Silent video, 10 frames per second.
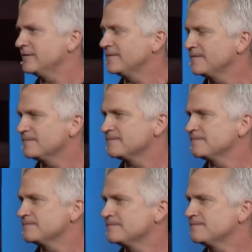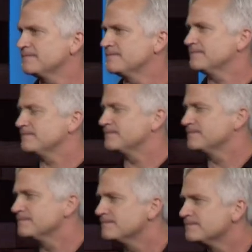
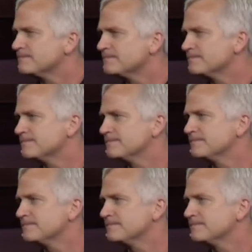Nobody speaks.